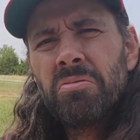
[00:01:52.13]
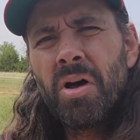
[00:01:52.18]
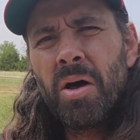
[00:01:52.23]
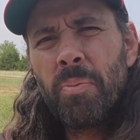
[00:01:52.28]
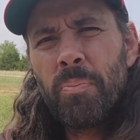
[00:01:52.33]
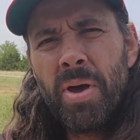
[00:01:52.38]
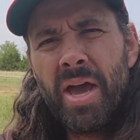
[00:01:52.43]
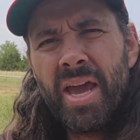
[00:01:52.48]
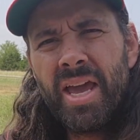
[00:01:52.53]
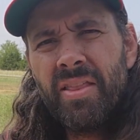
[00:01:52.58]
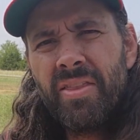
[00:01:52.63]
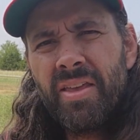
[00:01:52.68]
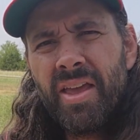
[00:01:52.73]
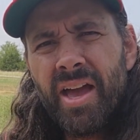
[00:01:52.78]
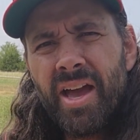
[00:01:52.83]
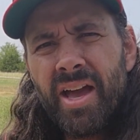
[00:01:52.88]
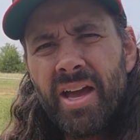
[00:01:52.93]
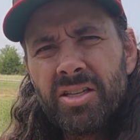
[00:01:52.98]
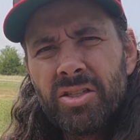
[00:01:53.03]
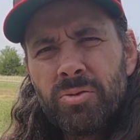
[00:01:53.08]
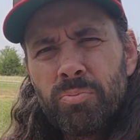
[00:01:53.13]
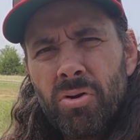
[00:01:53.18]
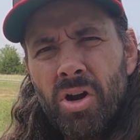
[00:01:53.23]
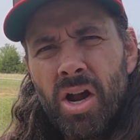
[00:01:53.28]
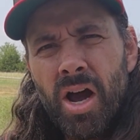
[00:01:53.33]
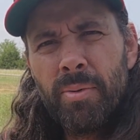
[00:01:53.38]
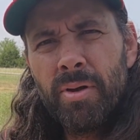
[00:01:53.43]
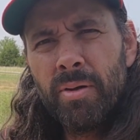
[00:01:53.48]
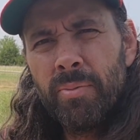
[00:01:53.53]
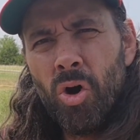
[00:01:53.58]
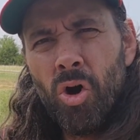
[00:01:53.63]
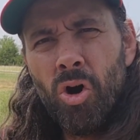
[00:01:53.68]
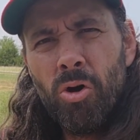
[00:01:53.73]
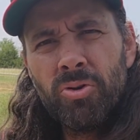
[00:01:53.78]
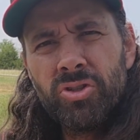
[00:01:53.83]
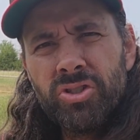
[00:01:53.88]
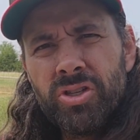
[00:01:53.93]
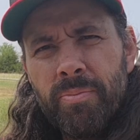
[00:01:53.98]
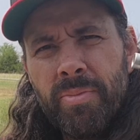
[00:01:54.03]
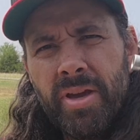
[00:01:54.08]
a pain in the ass problem
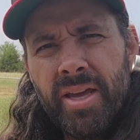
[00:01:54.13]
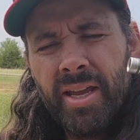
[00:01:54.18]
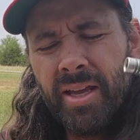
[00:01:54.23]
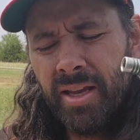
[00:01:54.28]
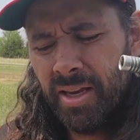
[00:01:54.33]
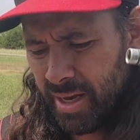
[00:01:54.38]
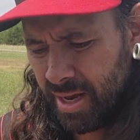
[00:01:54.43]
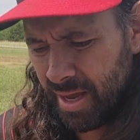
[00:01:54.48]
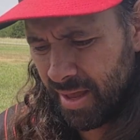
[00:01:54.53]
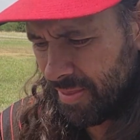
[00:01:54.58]
almost immediately,